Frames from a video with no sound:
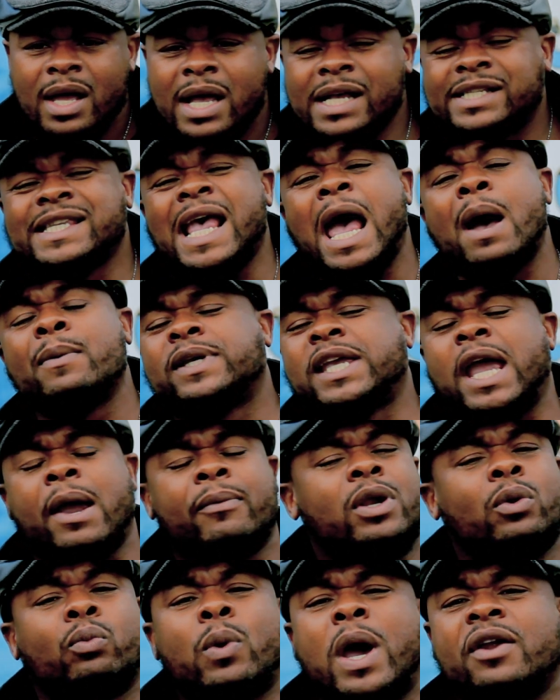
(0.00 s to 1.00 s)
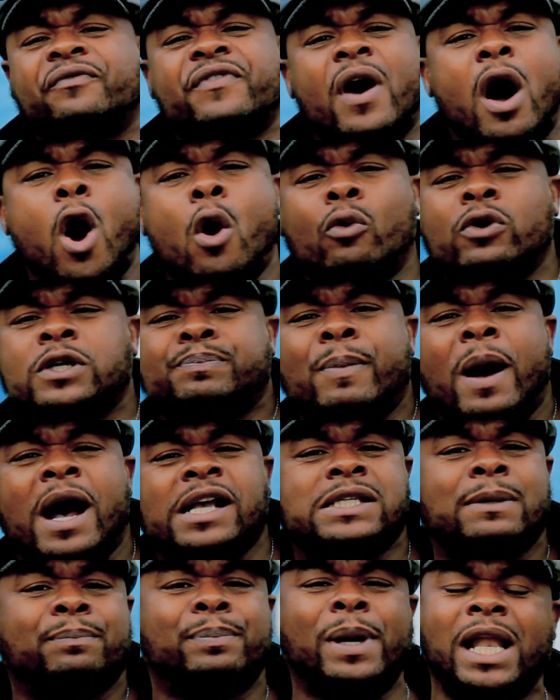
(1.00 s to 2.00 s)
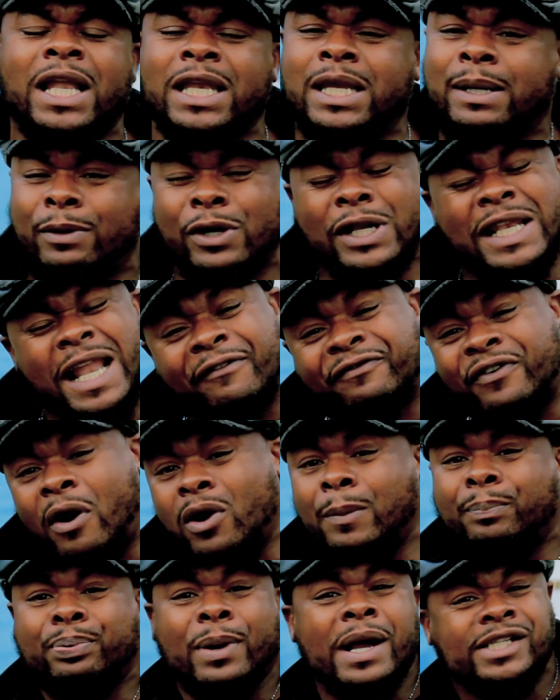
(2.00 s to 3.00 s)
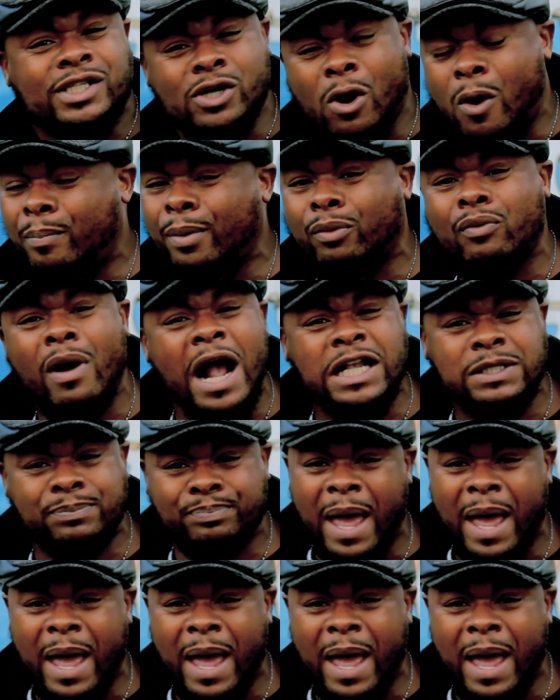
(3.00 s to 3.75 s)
It's time we carry the weight of our own responsibility. We left all the pressure on Barack's